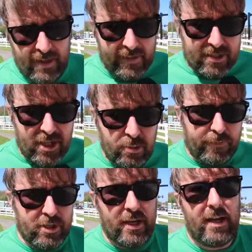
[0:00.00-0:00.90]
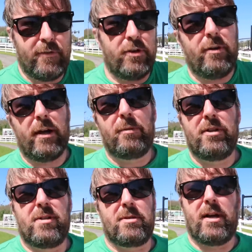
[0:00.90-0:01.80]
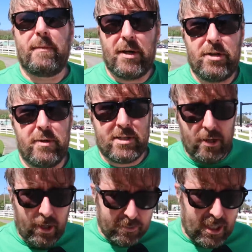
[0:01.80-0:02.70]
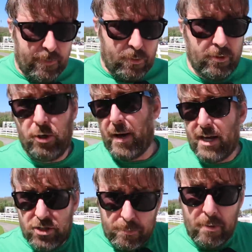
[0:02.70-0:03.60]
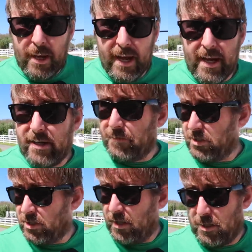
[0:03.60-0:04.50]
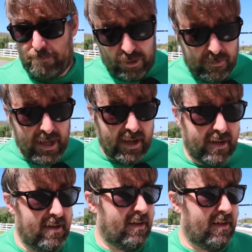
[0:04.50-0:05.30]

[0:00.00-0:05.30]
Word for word: That's gonna do it for today. If you're new here, please subscribe by doing so. Helps keep you in the loop. I should put my hat on. The sun is permeating.